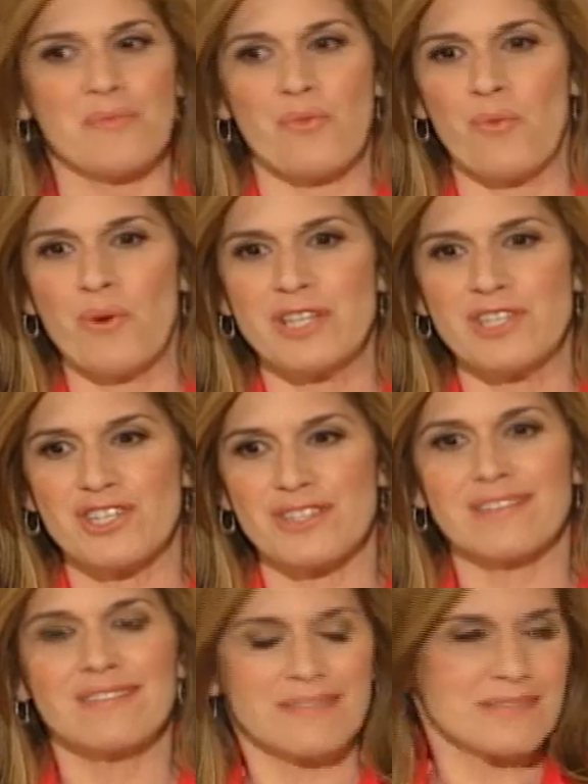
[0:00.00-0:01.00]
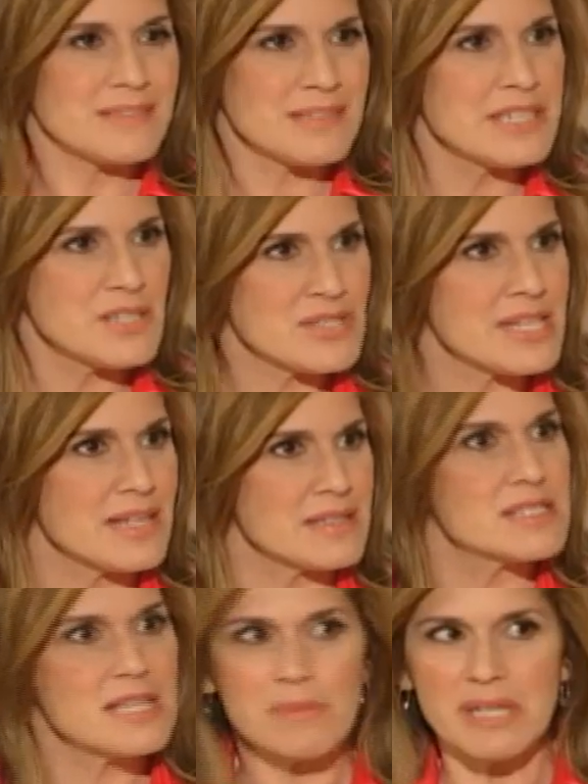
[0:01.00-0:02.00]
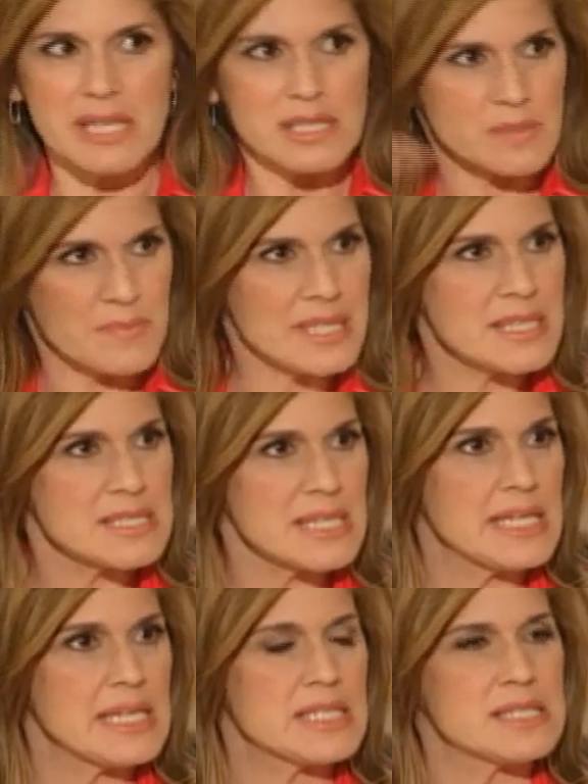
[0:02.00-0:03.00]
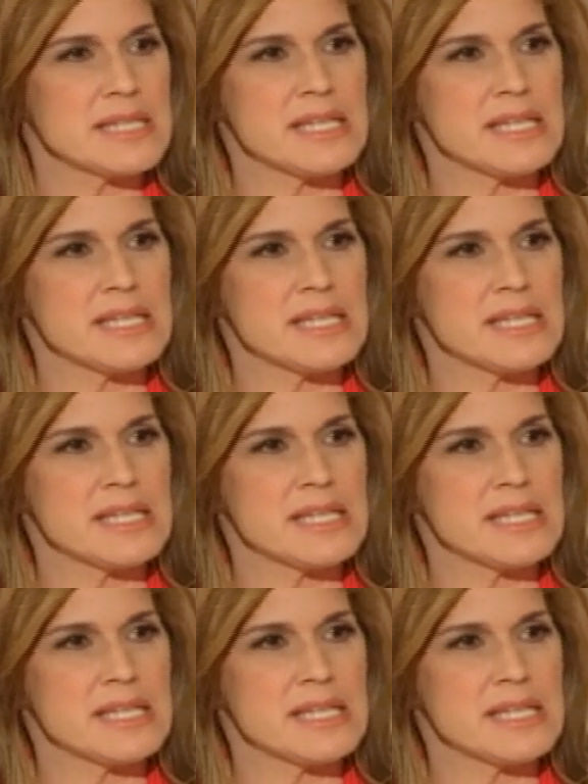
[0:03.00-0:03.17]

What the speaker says: which, like you said, somebody as big as he is,